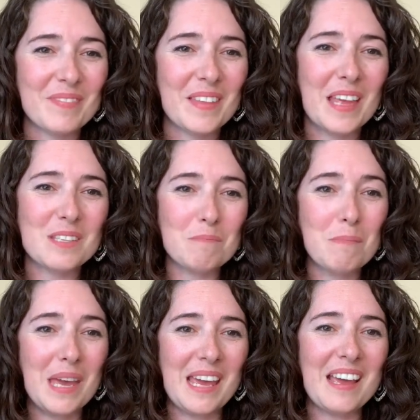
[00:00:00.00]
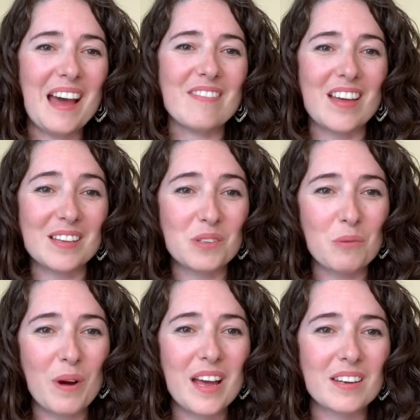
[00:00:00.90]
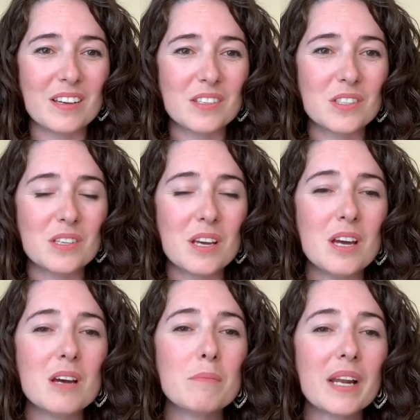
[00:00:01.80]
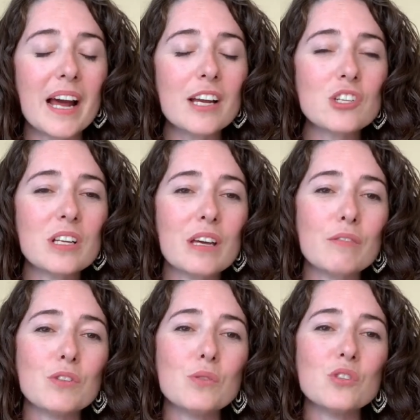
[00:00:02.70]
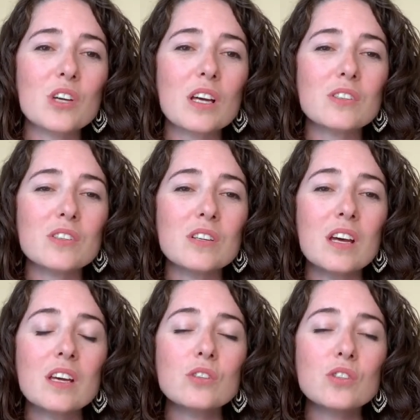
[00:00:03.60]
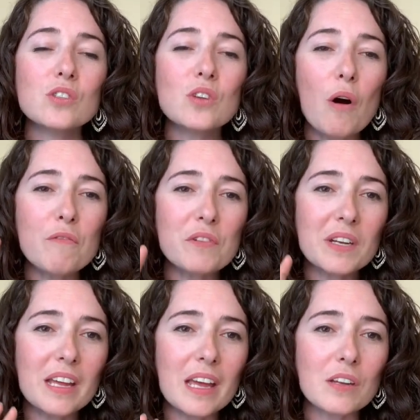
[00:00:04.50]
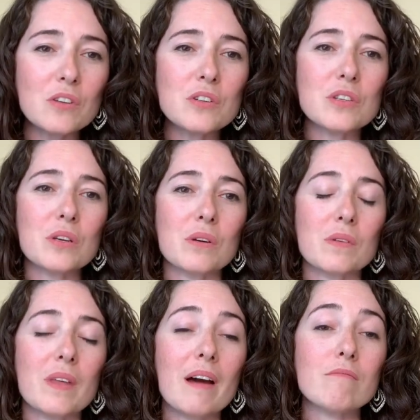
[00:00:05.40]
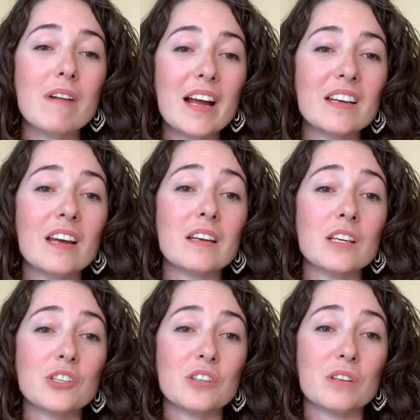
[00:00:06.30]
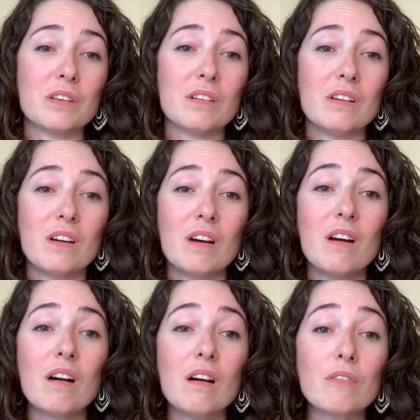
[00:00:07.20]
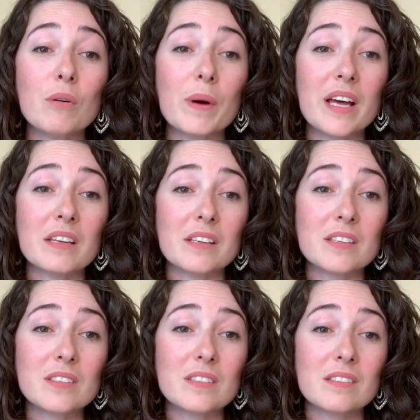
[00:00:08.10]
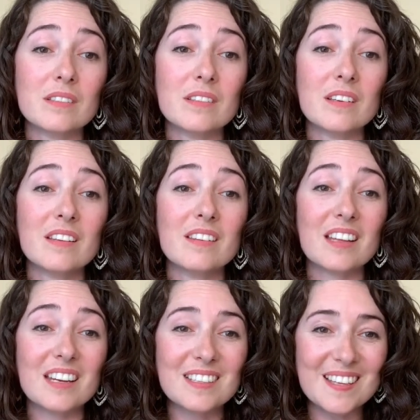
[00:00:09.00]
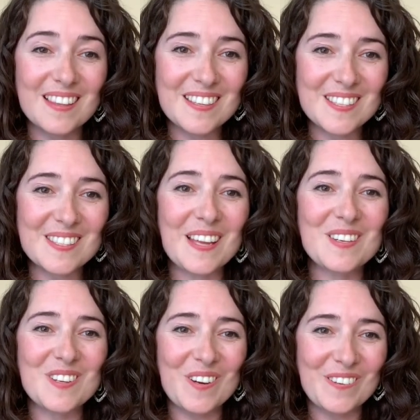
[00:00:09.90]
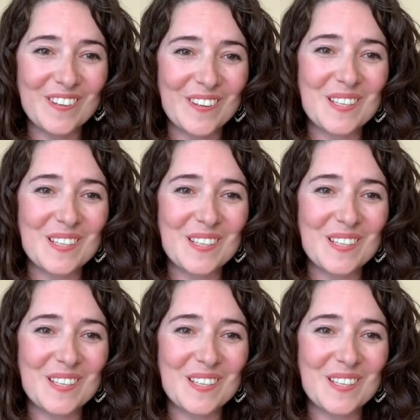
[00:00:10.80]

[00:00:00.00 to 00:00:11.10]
There's me and there's awareness. But actually, if you just soften into that recognition of awareness that is at the center of your